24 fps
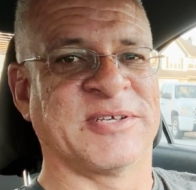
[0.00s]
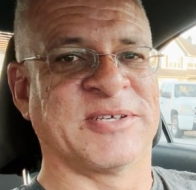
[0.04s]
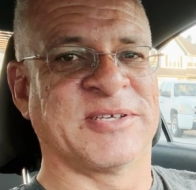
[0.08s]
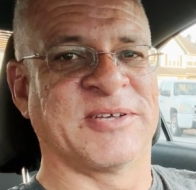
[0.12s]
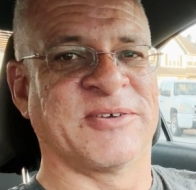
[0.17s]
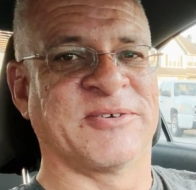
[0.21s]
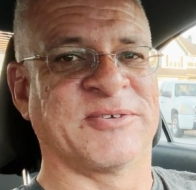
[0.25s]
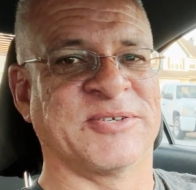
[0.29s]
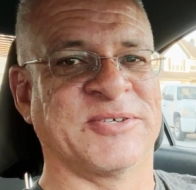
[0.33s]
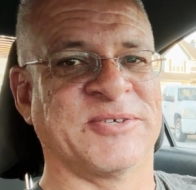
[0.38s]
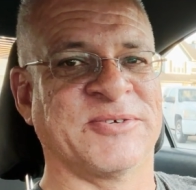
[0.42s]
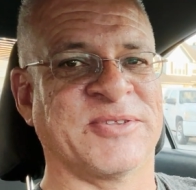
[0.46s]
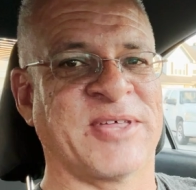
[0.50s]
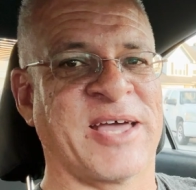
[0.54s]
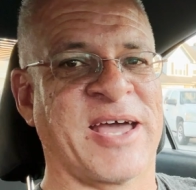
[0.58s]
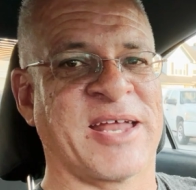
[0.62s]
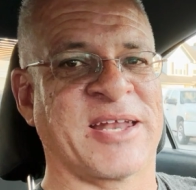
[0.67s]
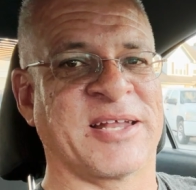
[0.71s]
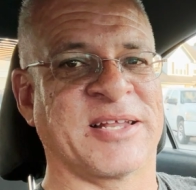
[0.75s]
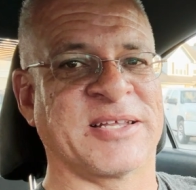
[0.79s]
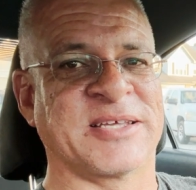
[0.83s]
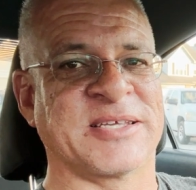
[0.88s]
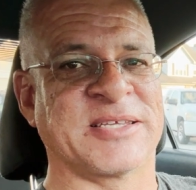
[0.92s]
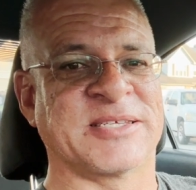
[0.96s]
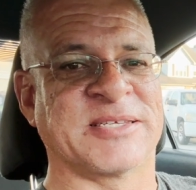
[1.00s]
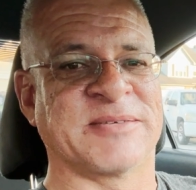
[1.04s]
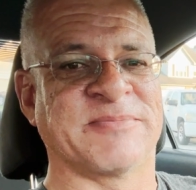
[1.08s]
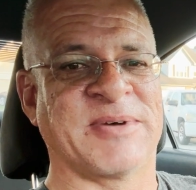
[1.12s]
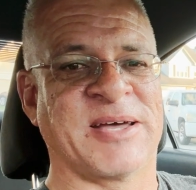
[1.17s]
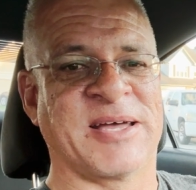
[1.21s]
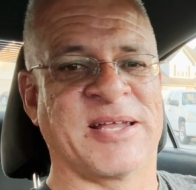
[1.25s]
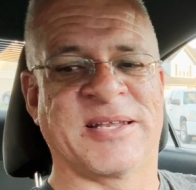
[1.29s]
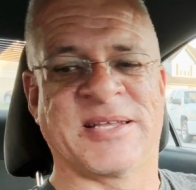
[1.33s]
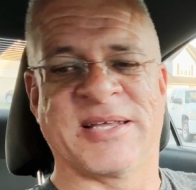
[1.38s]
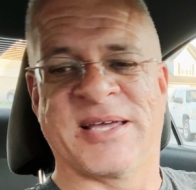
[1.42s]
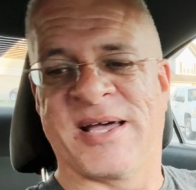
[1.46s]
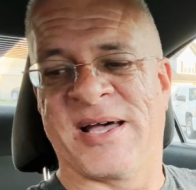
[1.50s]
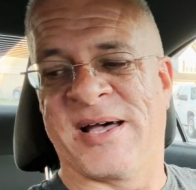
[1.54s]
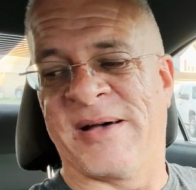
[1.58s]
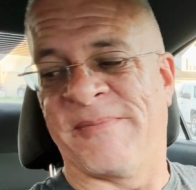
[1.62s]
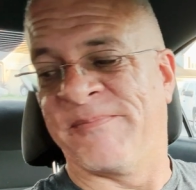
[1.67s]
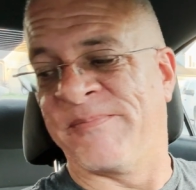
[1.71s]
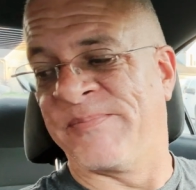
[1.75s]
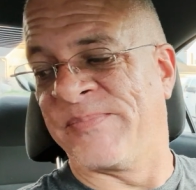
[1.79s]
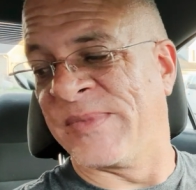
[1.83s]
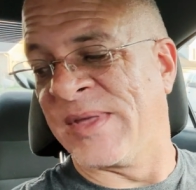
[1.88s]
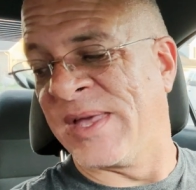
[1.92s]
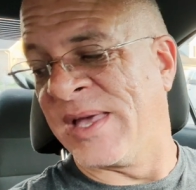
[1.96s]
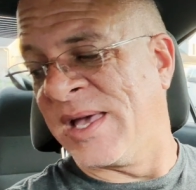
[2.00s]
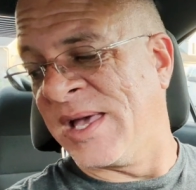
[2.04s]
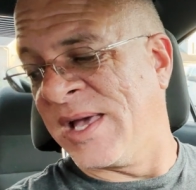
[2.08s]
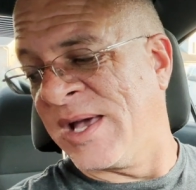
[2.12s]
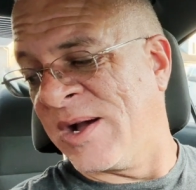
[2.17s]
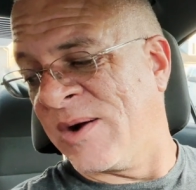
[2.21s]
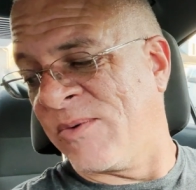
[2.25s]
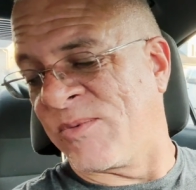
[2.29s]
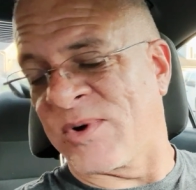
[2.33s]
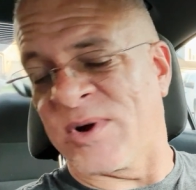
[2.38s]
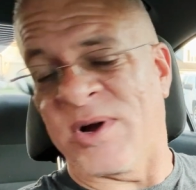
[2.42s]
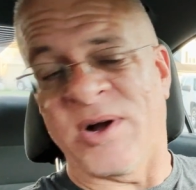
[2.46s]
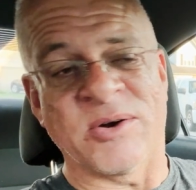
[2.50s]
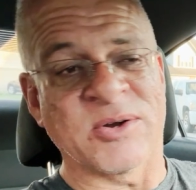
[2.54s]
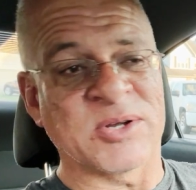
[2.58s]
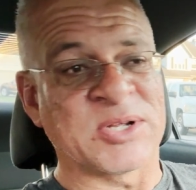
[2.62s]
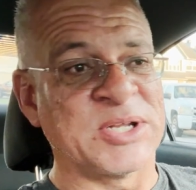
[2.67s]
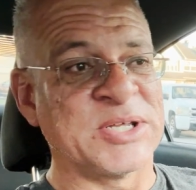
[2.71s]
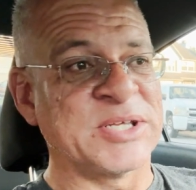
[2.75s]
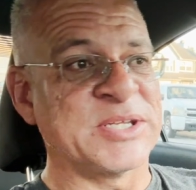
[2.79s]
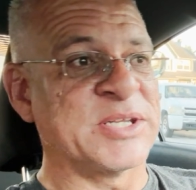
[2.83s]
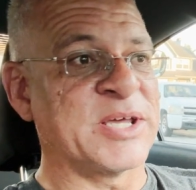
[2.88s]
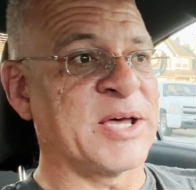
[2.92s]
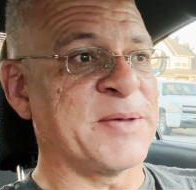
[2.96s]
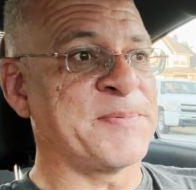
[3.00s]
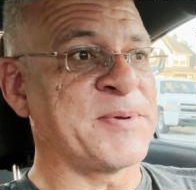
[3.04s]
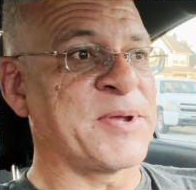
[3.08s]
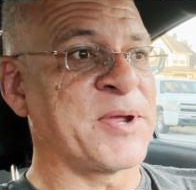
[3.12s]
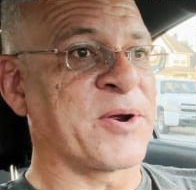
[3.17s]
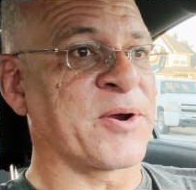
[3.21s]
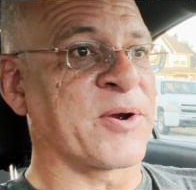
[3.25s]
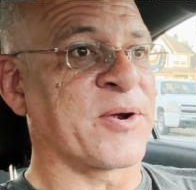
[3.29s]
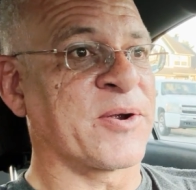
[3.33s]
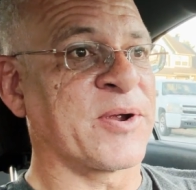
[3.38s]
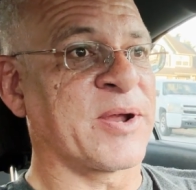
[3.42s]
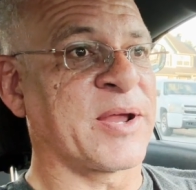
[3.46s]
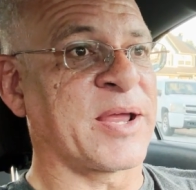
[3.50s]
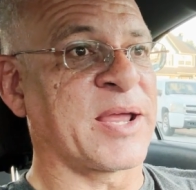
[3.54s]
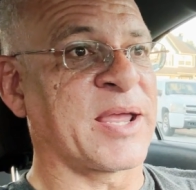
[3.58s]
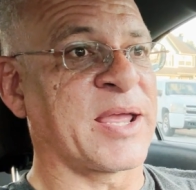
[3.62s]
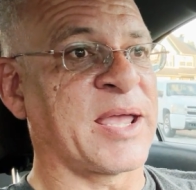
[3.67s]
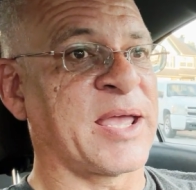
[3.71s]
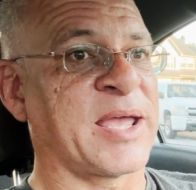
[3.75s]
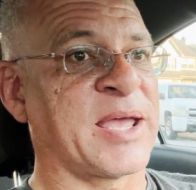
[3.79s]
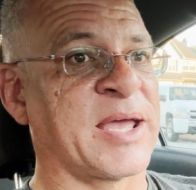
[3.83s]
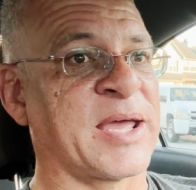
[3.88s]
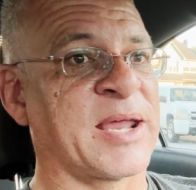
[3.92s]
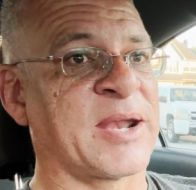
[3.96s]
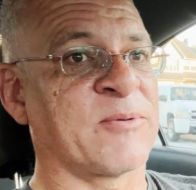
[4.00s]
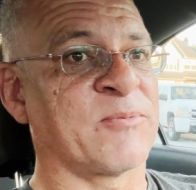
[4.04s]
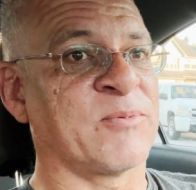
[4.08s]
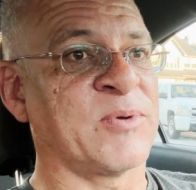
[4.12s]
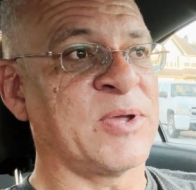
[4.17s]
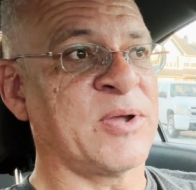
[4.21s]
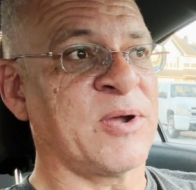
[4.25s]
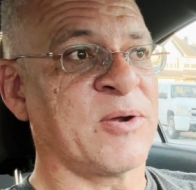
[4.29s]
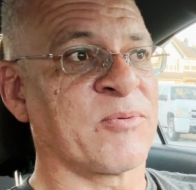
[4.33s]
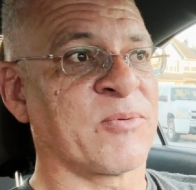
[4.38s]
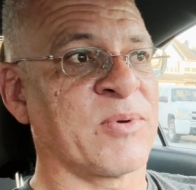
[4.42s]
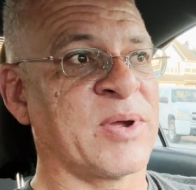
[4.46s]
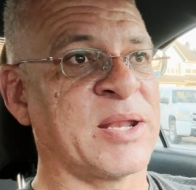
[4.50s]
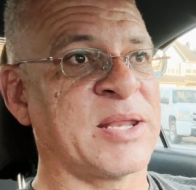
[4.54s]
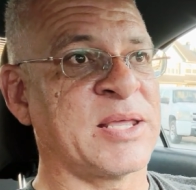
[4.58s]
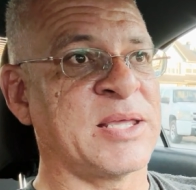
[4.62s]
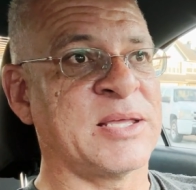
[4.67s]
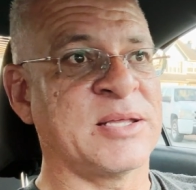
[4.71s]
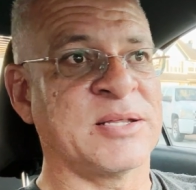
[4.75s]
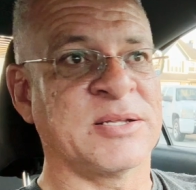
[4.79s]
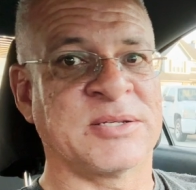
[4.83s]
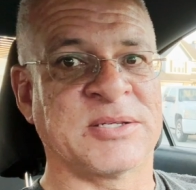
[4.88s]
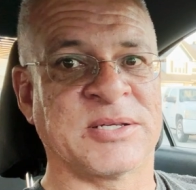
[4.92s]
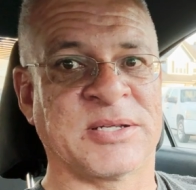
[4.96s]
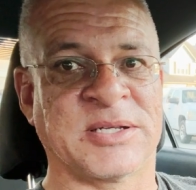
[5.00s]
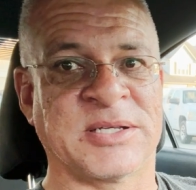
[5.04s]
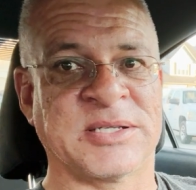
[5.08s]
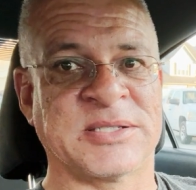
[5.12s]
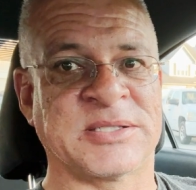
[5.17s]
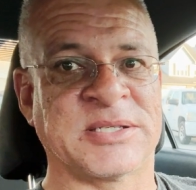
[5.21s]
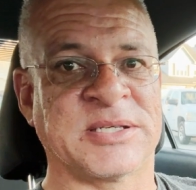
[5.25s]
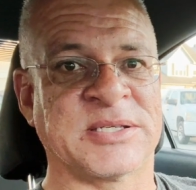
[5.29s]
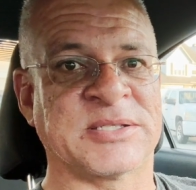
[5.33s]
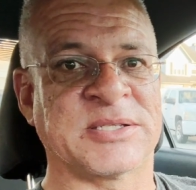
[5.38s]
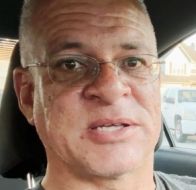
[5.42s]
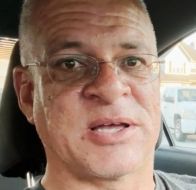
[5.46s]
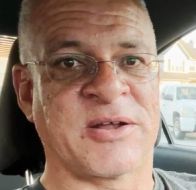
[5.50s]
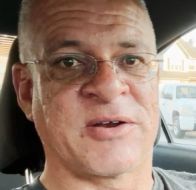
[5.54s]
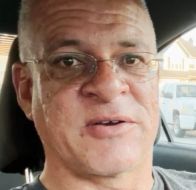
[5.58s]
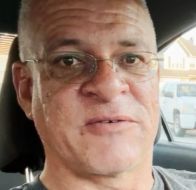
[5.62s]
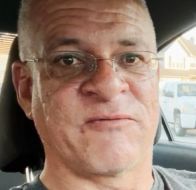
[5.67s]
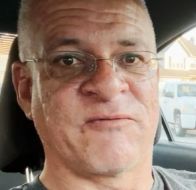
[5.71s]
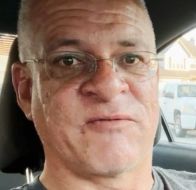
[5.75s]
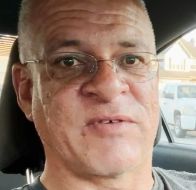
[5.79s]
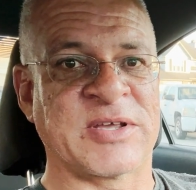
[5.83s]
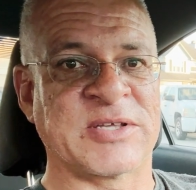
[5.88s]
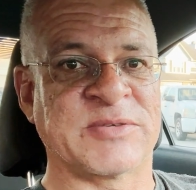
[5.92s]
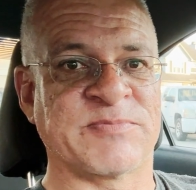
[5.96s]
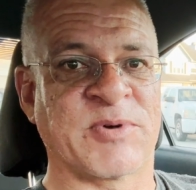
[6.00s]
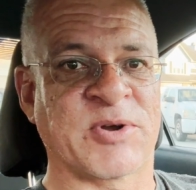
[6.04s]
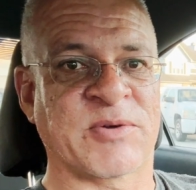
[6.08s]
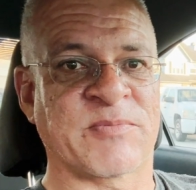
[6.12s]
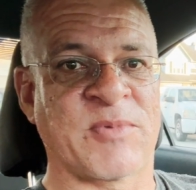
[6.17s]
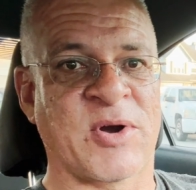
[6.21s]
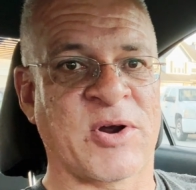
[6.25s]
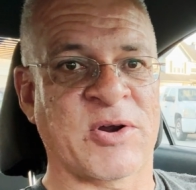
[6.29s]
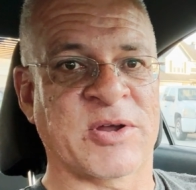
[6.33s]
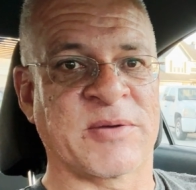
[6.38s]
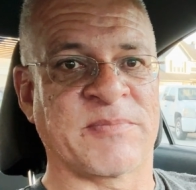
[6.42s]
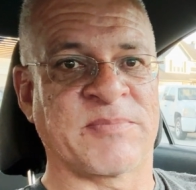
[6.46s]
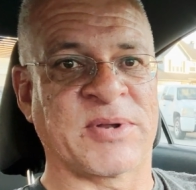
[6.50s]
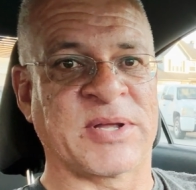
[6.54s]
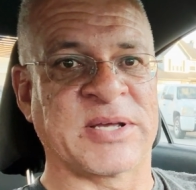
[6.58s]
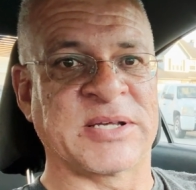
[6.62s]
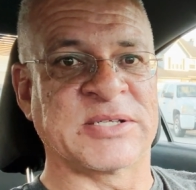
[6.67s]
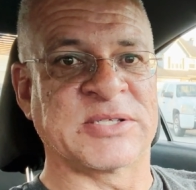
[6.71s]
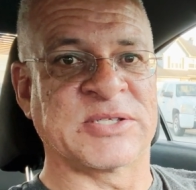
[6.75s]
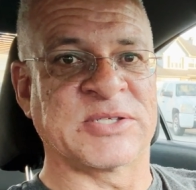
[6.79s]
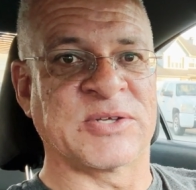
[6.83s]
We'll do that at least. But we're all cleaned up here, and we are ready to list this on Facebook Marketplace.